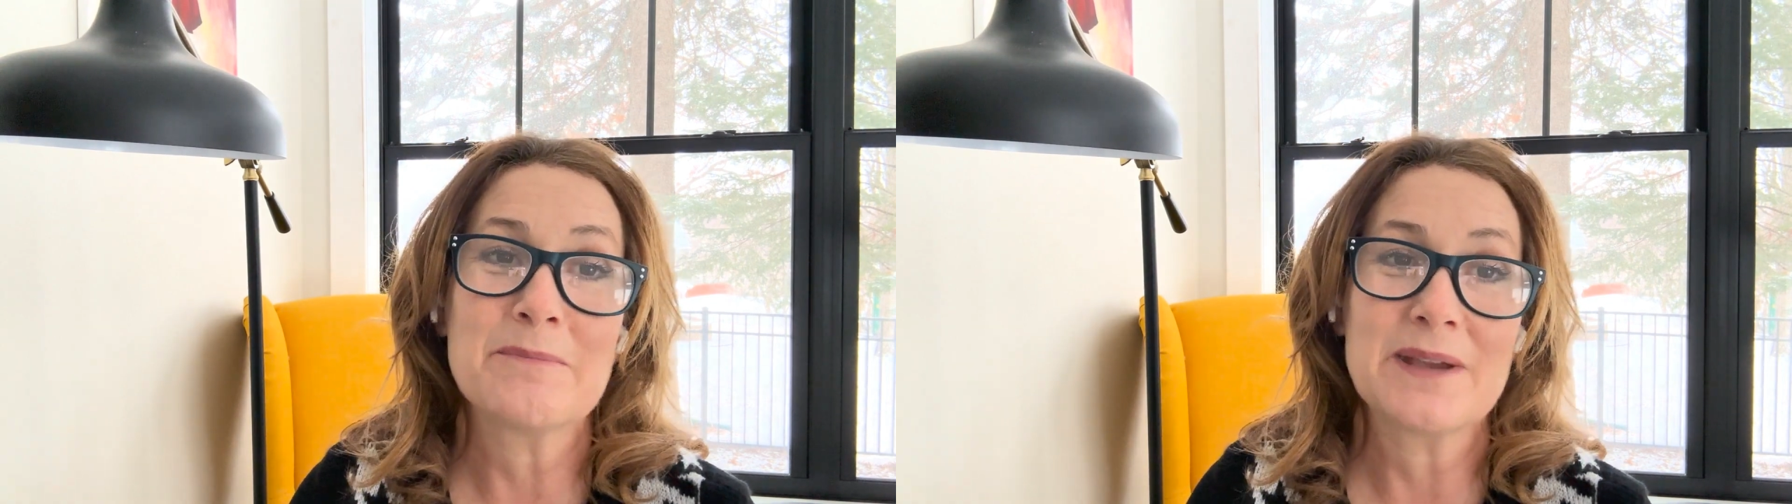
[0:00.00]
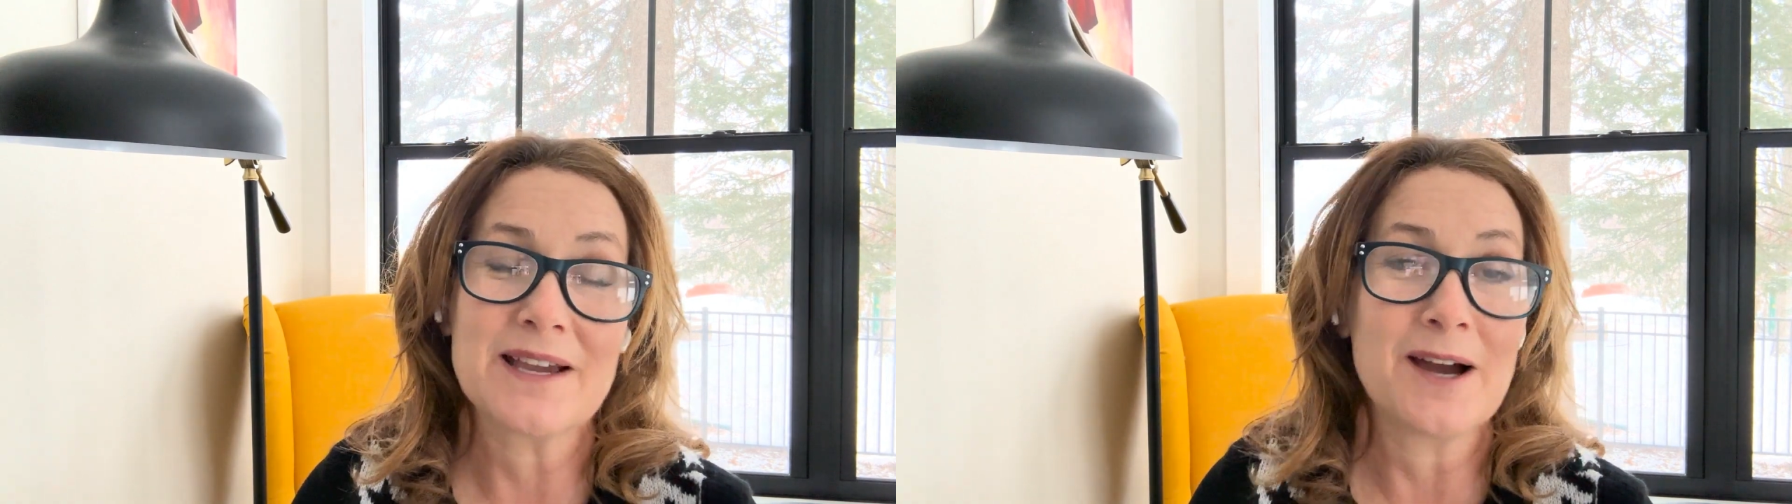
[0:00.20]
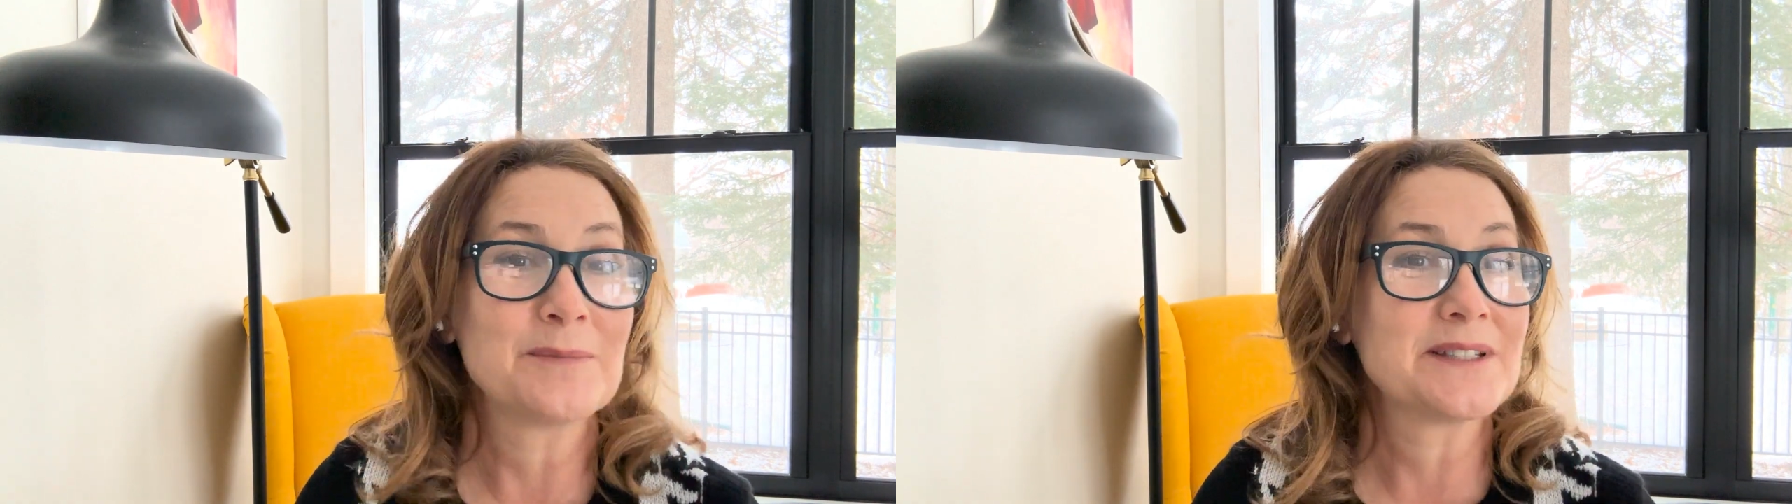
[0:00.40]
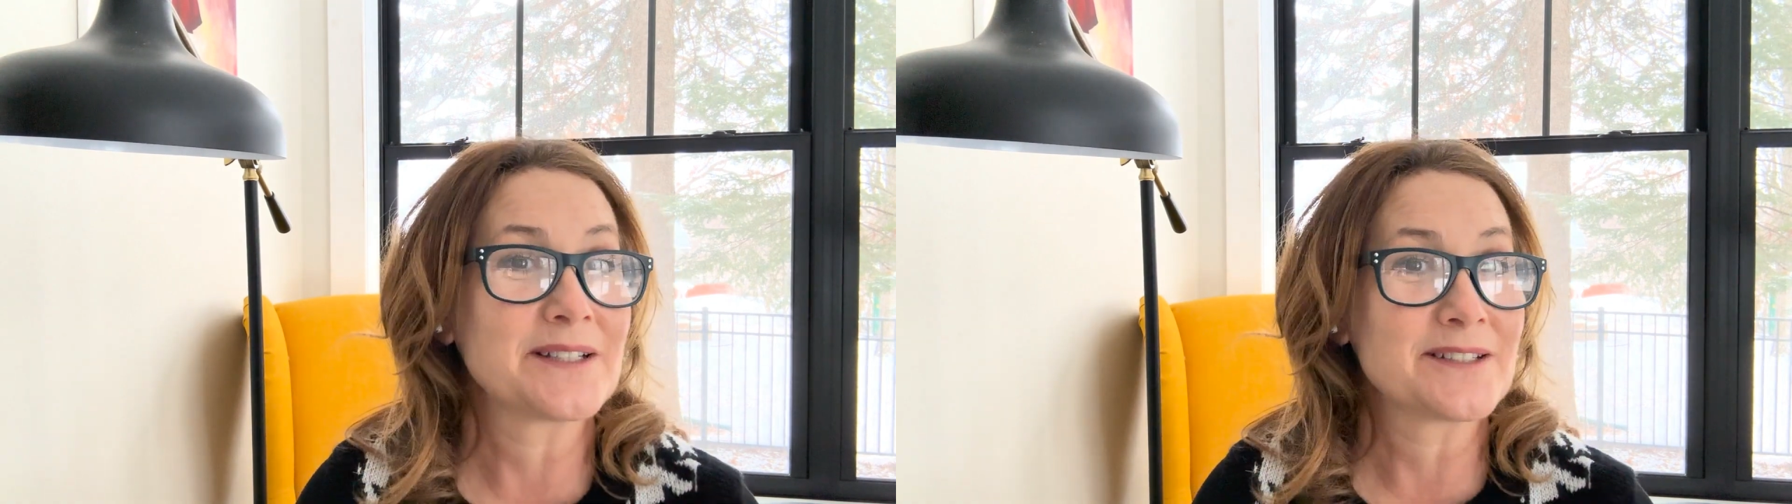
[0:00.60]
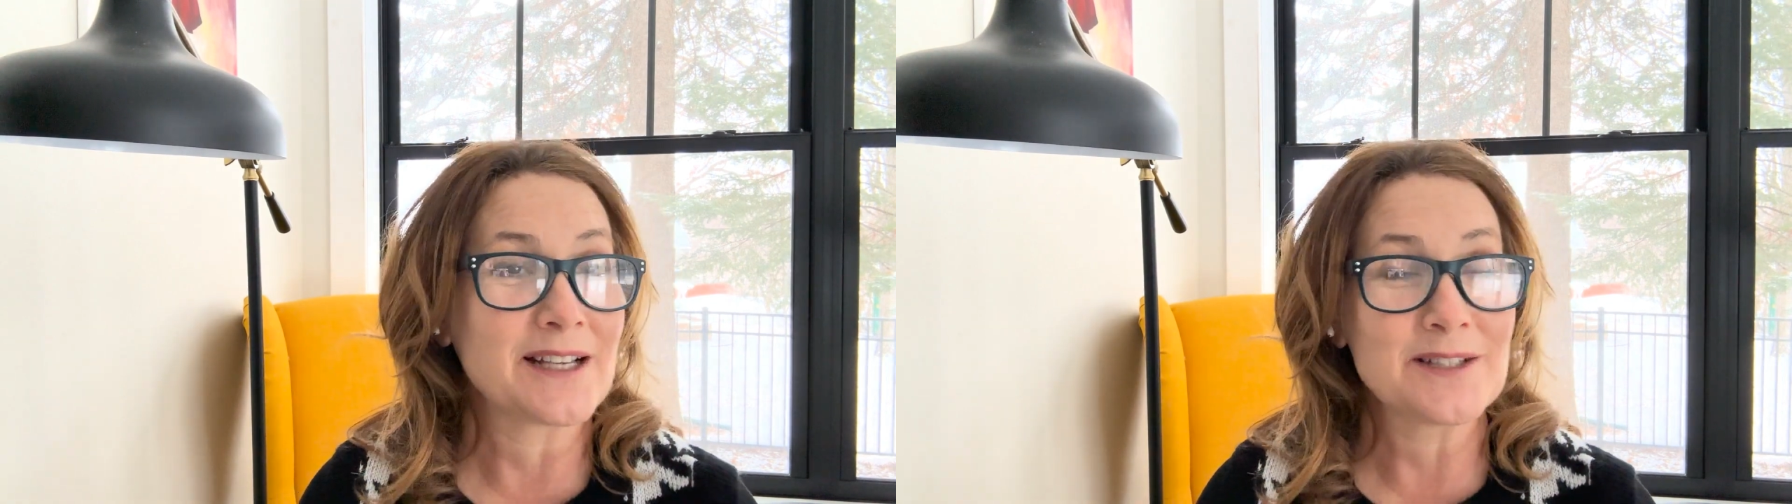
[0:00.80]
become
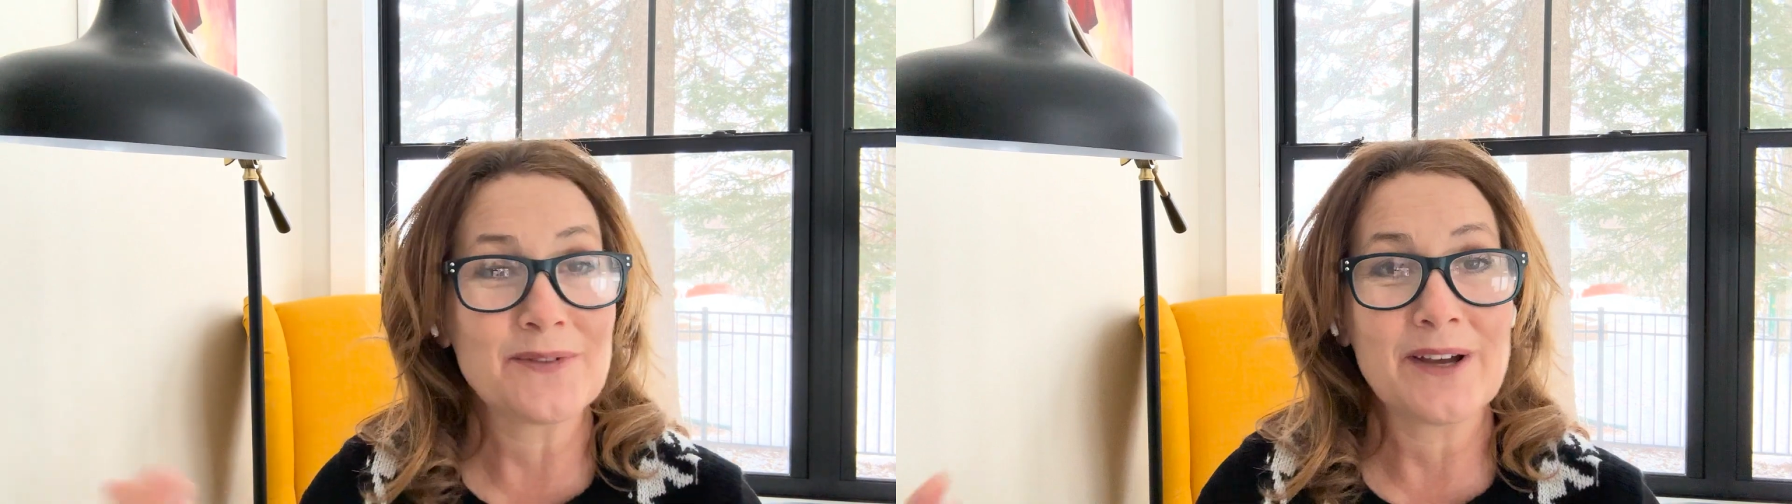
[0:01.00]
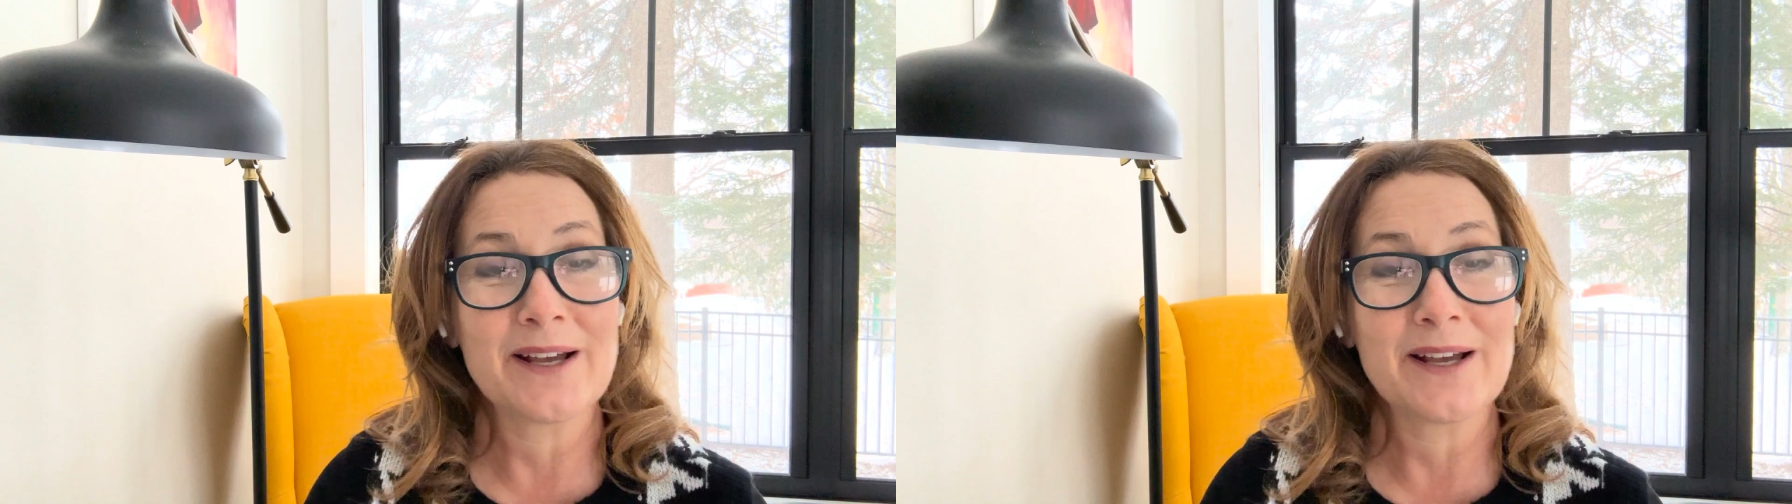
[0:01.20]
successful